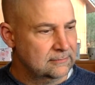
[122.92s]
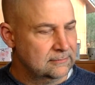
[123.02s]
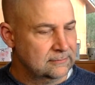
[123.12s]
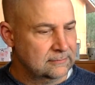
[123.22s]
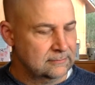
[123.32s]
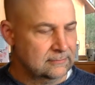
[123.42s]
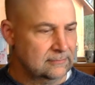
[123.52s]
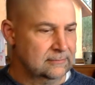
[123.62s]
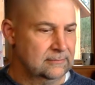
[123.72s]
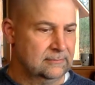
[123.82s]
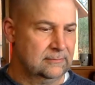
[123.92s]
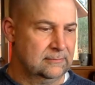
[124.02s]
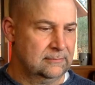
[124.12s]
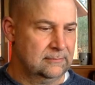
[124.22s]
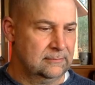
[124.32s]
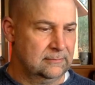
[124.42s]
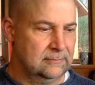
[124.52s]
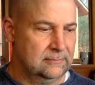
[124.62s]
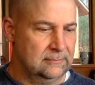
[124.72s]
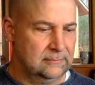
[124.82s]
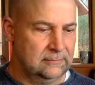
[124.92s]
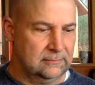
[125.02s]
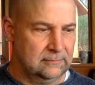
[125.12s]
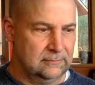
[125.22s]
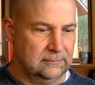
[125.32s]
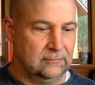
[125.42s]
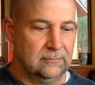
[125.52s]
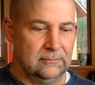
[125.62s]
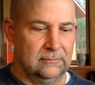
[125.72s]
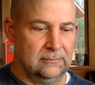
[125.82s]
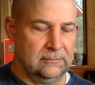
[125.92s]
No words are spoken by the person on screen.